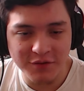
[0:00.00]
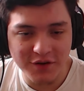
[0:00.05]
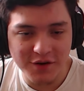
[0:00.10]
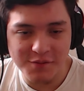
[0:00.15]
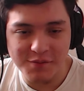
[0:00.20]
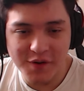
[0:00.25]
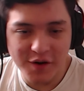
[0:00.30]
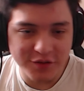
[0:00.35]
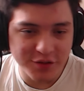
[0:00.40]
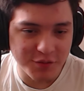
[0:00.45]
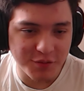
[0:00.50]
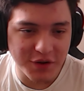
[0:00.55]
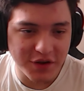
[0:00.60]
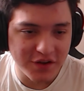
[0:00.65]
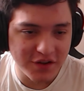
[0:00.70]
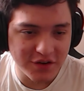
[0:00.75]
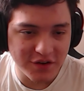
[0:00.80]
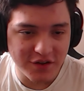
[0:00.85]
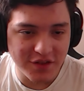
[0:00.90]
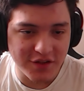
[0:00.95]
about the way he
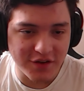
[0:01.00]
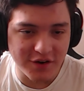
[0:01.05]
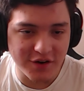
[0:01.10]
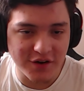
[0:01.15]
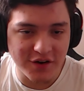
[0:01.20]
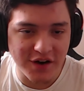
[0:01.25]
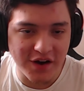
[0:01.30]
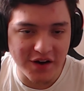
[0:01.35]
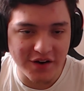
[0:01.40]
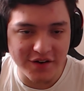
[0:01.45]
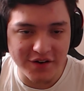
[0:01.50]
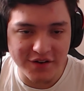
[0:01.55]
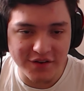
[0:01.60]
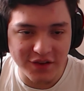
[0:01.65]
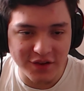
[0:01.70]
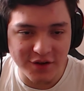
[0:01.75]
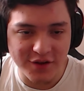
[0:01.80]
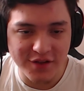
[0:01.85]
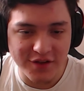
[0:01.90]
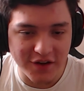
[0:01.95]
looks here kind of
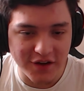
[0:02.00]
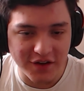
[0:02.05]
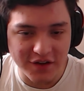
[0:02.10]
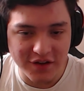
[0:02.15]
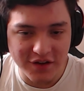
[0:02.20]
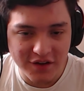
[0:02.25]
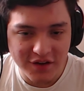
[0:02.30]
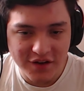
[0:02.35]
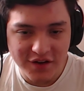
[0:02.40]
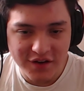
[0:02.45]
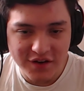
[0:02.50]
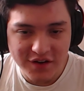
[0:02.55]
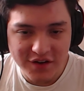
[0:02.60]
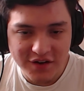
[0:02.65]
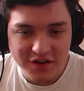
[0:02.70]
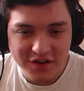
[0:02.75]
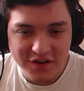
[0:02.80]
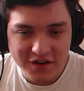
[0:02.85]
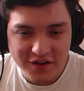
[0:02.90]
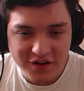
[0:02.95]
looks like
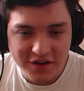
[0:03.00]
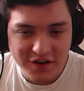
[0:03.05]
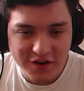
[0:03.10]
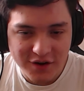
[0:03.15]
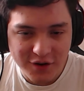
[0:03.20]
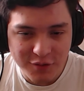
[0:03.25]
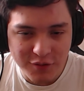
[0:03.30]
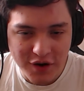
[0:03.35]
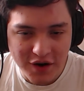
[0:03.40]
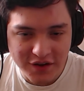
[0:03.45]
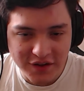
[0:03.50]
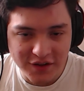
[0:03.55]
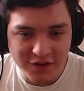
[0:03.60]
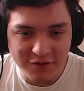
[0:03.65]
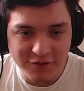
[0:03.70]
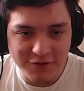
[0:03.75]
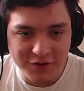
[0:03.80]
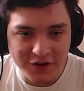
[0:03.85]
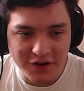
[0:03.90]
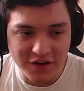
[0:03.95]
Joaquin
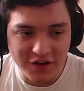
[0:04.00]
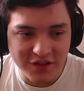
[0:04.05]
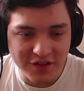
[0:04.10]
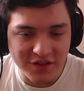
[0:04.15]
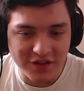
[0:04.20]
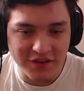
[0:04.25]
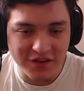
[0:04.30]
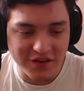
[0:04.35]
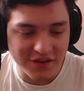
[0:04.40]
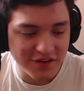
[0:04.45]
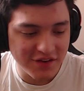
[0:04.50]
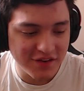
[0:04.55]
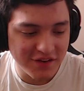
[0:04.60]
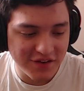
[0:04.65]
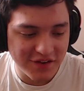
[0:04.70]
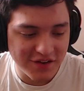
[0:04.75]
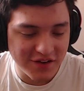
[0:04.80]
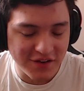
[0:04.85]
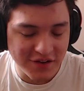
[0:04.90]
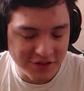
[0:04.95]
Phoenix in
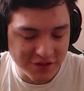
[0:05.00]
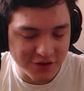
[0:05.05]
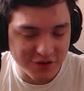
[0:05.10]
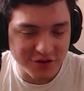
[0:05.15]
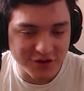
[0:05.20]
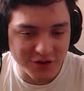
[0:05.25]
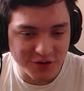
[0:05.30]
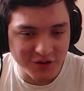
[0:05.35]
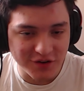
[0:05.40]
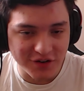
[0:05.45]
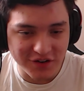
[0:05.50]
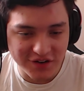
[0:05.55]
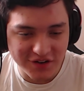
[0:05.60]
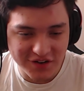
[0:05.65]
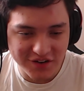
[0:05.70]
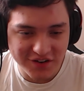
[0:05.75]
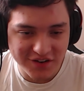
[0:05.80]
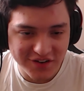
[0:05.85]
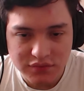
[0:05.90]
the Joker.